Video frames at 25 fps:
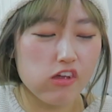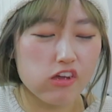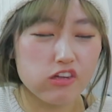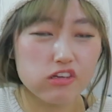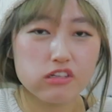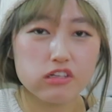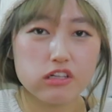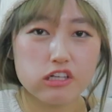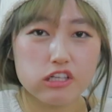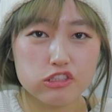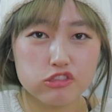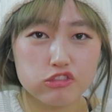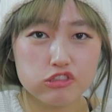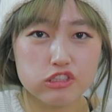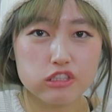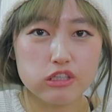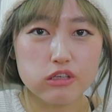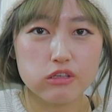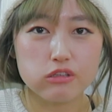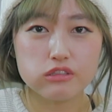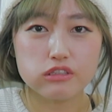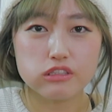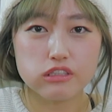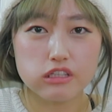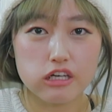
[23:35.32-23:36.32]
eat it as she
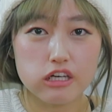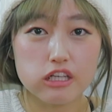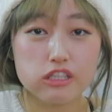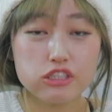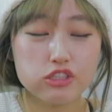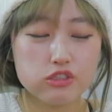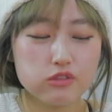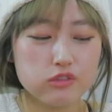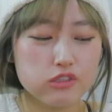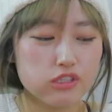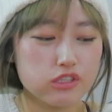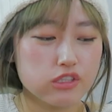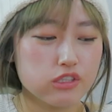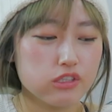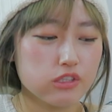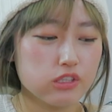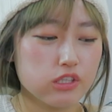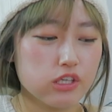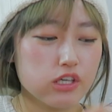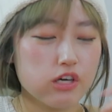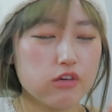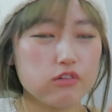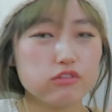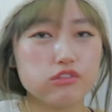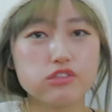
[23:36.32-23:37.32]
goes. Like, as she was
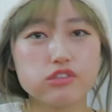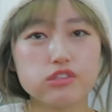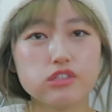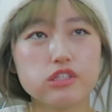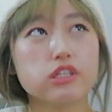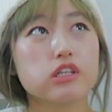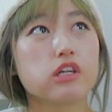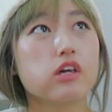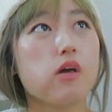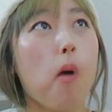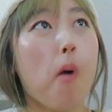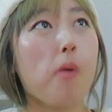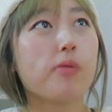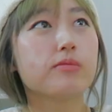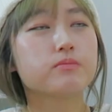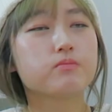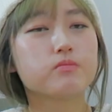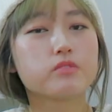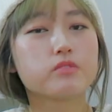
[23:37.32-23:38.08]
cooking, I would just eat it.